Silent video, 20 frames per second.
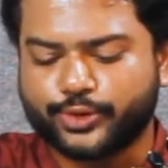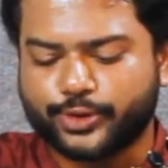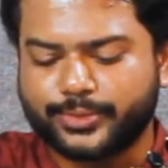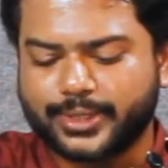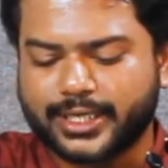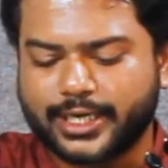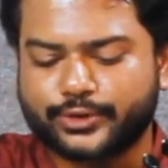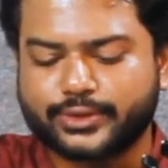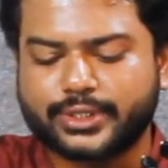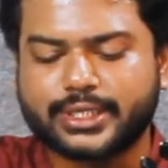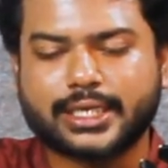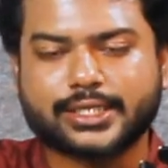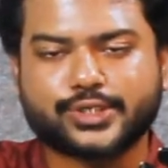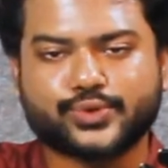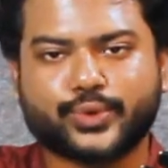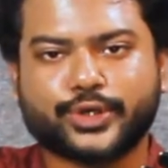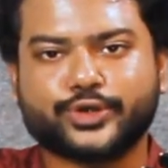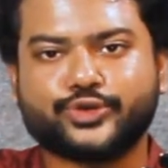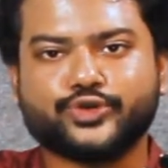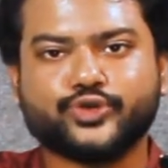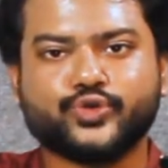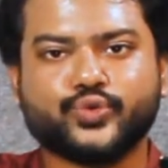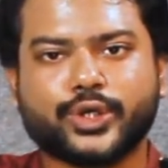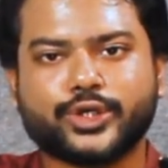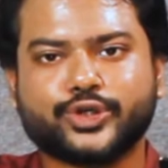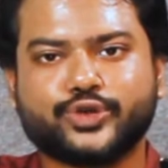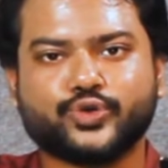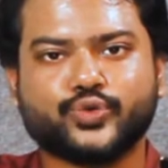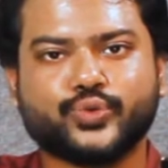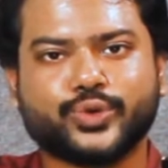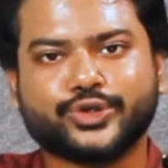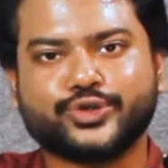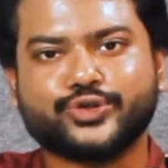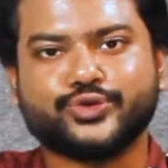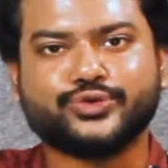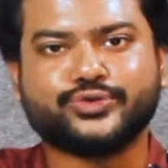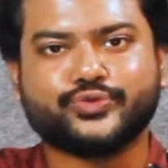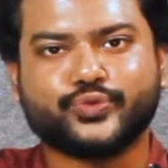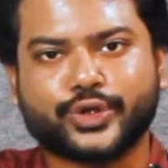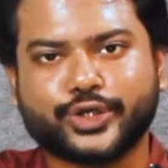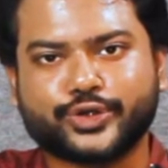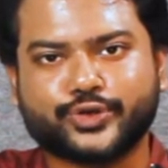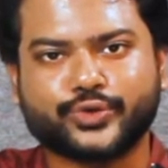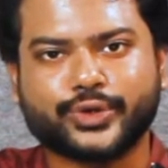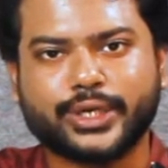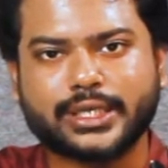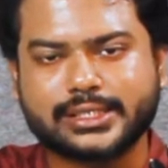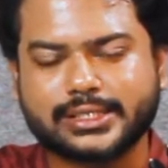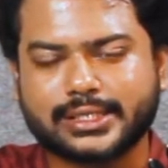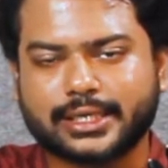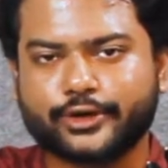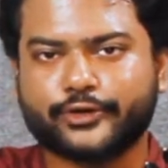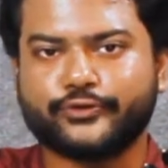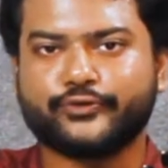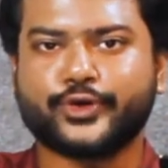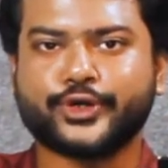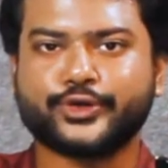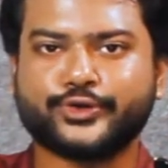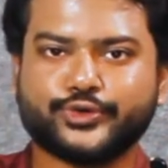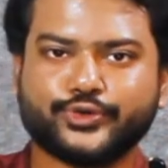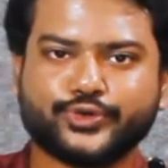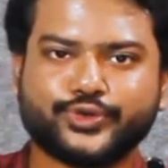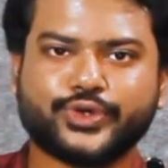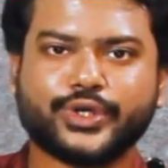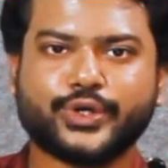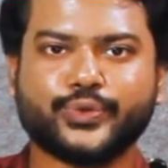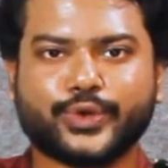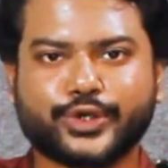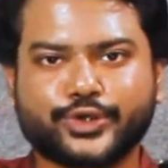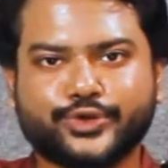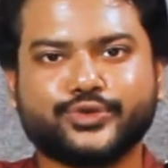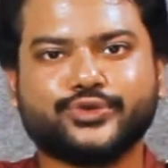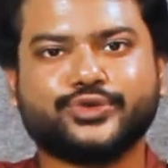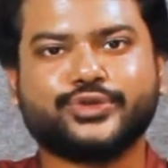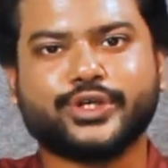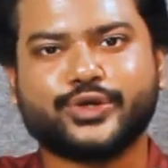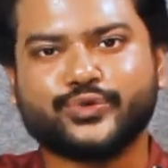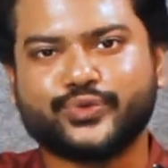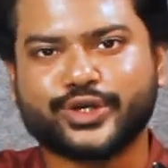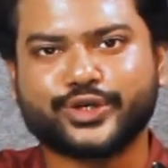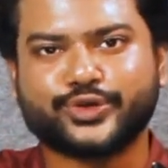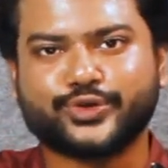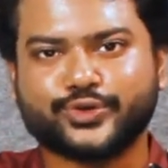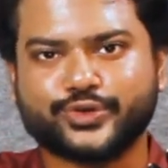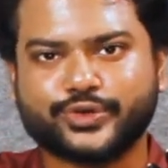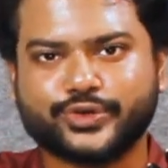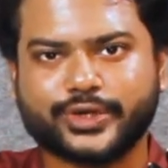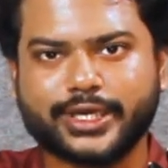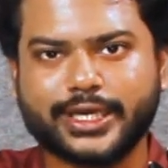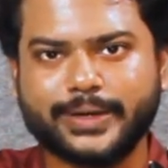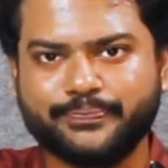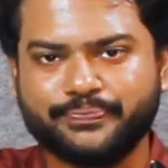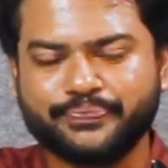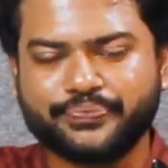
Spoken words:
count it as 1 2 1 2 1 2 1 2 instead of 1 2 3 1 2 3 1 2 3.